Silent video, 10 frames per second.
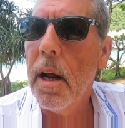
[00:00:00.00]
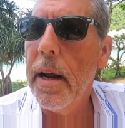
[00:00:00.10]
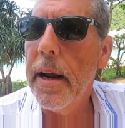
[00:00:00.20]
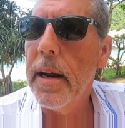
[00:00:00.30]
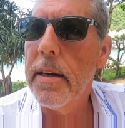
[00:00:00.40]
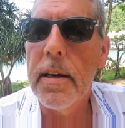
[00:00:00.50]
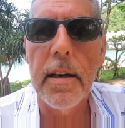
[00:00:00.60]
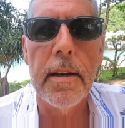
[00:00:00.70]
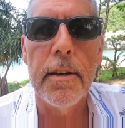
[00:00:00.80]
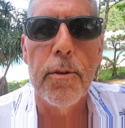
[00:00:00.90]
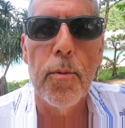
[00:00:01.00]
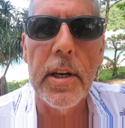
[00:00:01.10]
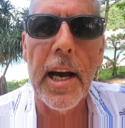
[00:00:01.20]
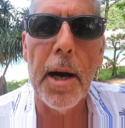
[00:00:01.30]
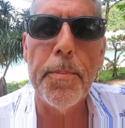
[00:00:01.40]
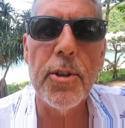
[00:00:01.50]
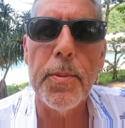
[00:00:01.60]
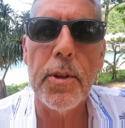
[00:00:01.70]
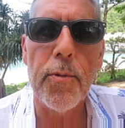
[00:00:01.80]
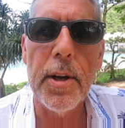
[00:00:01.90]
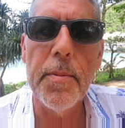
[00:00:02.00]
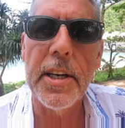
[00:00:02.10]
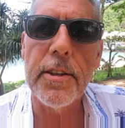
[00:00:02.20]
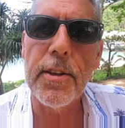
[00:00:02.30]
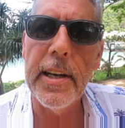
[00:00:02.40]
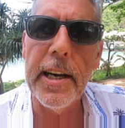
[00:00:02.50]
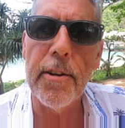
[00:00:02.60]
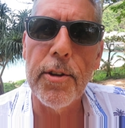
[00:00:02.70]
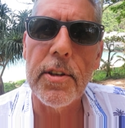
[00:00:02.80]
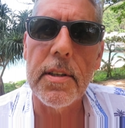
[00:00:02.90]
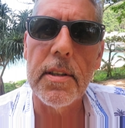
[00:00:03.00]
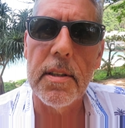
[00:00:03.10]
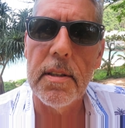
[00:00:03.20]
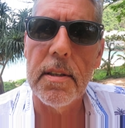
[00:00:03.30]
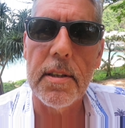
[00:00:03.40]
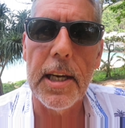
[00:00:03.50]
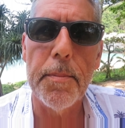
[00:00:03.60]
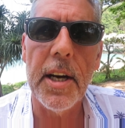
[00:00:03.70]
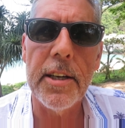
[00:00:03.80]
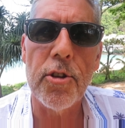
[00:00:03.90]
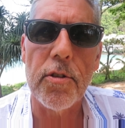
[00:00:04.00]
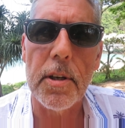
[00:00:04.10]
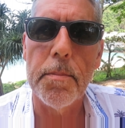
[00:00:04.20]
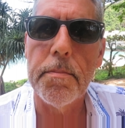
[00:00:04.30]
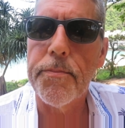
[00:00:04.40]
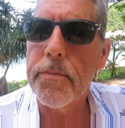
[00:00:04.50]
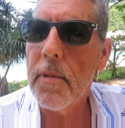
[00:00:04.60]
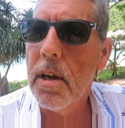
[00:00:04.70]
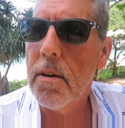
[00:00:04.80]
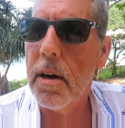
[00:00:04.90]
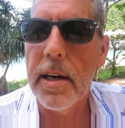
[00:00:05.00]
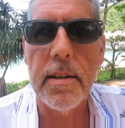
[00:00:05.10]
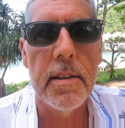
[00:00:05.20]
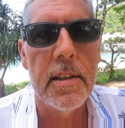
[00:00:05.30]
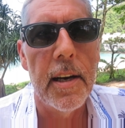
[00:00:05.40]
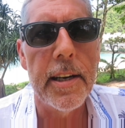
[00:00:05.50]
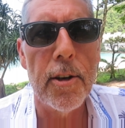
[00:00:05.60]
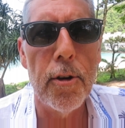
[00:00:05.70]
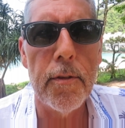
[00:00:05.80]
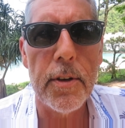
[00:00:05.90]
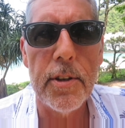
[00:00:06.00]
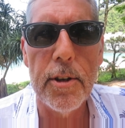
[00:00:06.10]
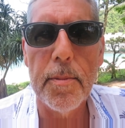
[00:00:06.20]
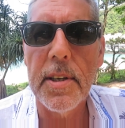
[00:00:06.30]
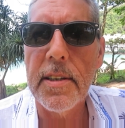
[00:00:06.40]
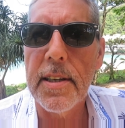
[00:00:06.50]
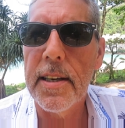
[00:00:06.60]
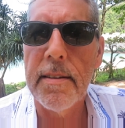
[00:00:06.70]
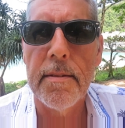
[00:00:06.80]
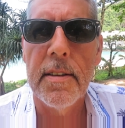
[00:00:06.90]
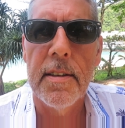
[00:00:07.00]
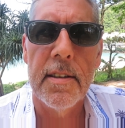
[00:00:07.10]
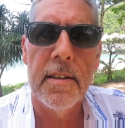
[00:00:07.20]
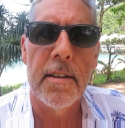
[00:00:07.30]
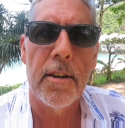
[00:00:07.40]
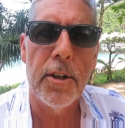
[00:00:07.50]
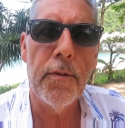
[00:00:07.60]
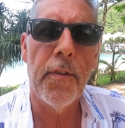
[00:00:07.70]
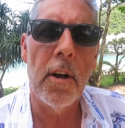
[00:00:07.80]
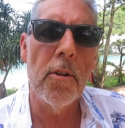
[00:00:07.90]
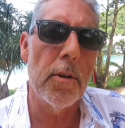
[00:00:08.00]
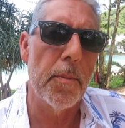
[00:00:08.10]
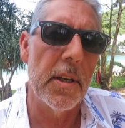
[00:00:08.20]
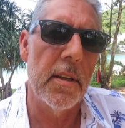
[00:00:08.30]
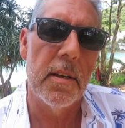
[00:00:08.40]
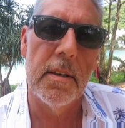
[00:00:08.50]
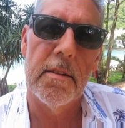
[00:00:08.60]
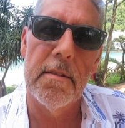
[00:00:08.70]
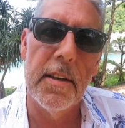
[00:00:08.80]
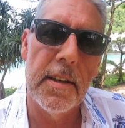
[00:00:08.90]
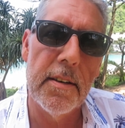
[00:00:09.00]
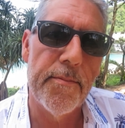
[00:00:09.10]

And what happens, but 3 minutes later, this same guy shows up, right? I go over to him, I say, "Are you following me?" Right?